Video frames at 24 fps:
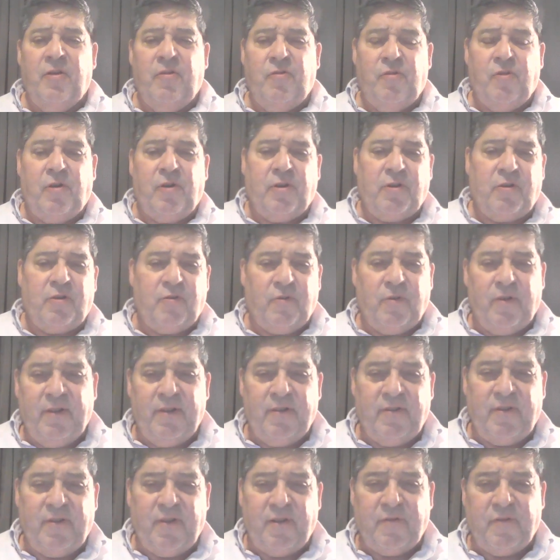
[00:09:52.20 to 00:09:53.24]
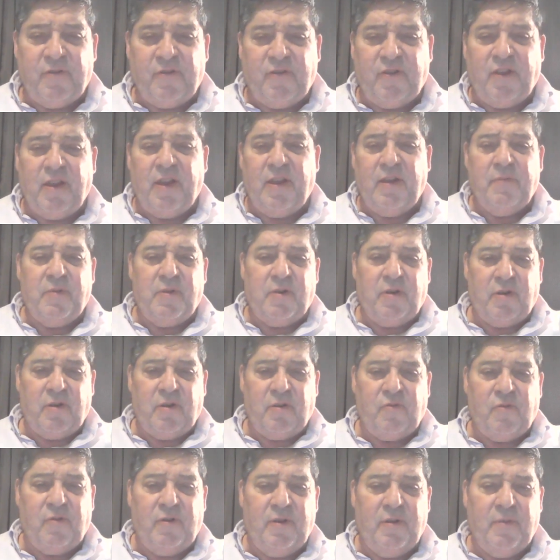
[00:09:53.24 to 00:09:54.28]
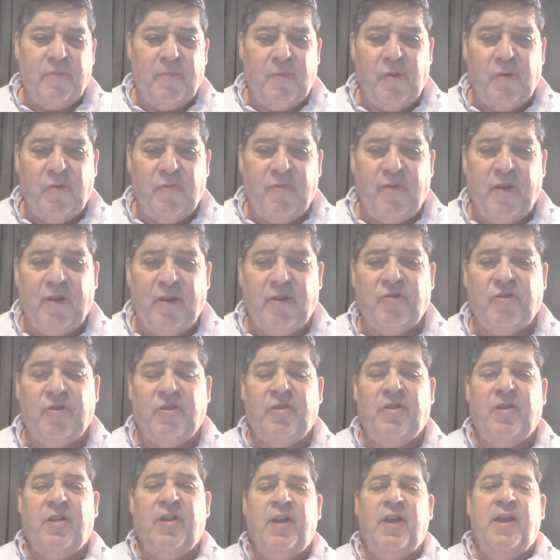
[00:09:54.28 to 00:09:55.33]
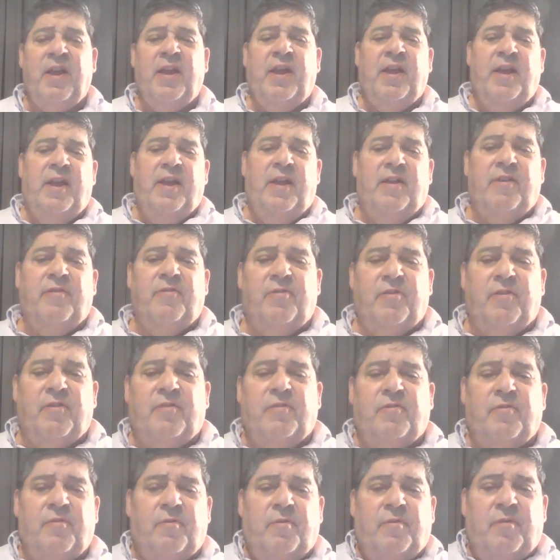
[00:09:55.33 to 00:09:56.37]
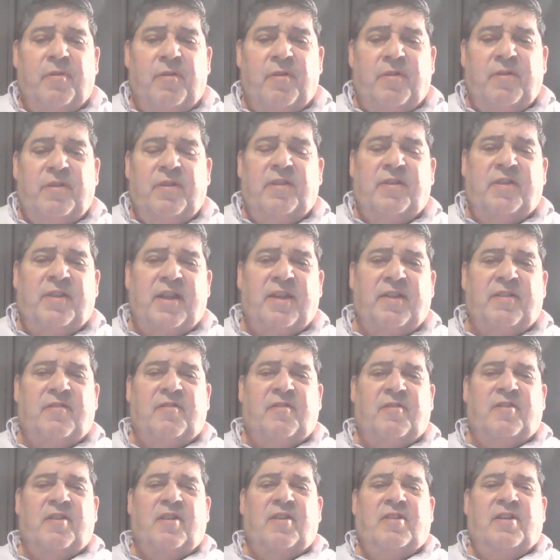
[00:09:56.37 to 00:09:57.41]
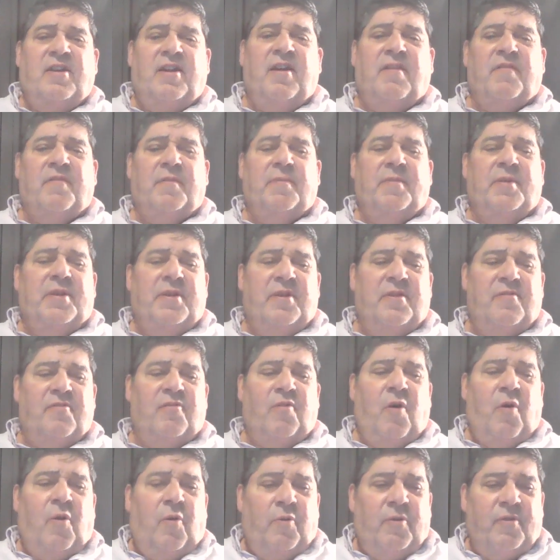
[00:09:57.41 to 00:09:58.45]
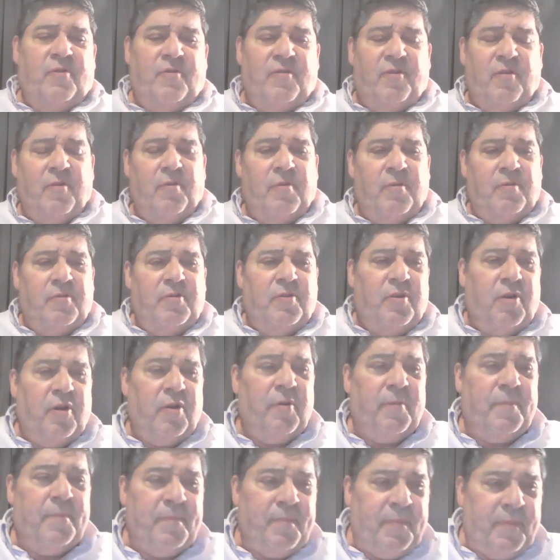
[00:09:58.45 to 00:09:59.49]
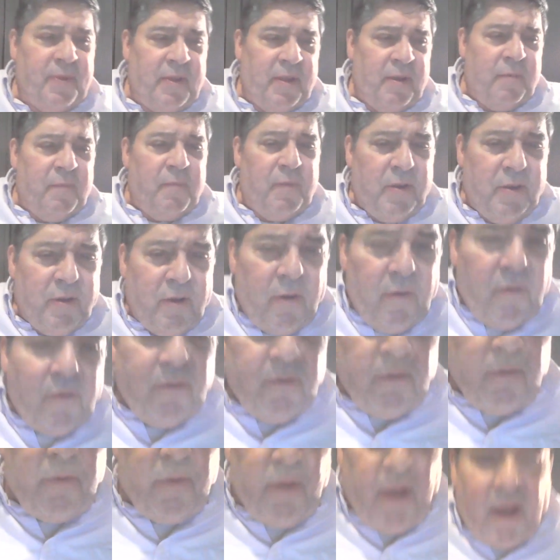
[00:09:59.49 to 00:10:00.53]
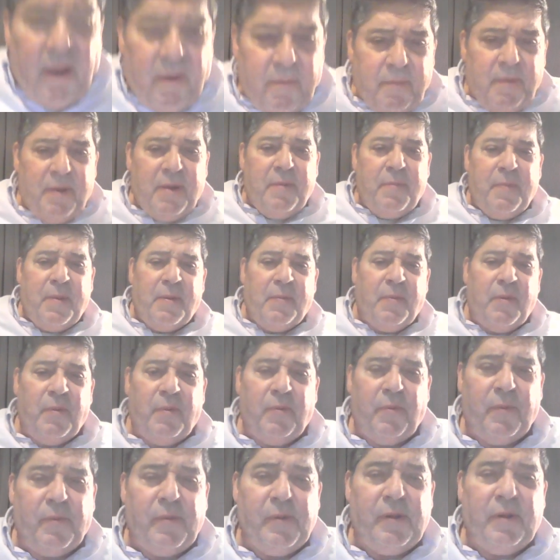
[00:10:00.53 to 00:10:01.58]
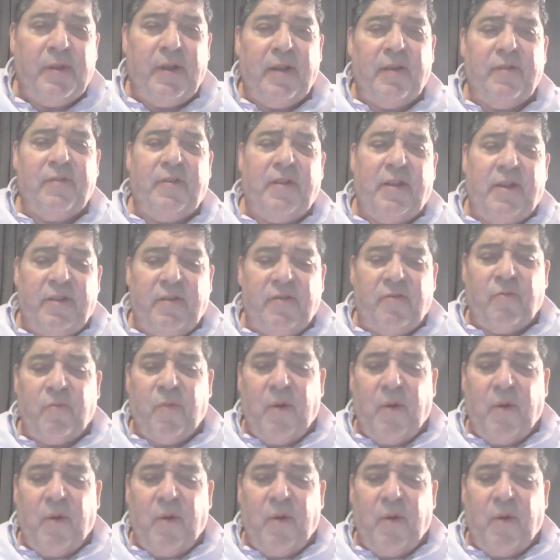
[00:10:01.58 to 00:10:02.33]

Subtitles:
you're not creating self-esteem, you're not creating motivation. And the tendency of the government is always, and we know that many people will realize that as